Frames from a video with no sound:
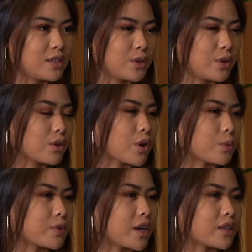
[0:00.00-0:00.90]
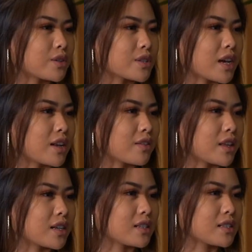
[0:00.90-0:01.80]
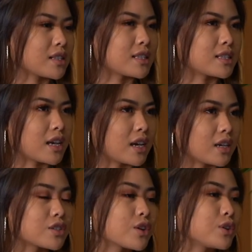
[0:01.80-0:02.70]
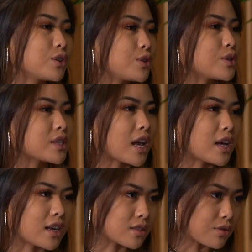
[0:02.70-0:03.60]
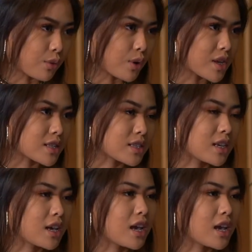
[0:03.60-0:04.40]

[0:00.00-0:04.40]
do you incorporate those kind of things that say, so you use that as a voice?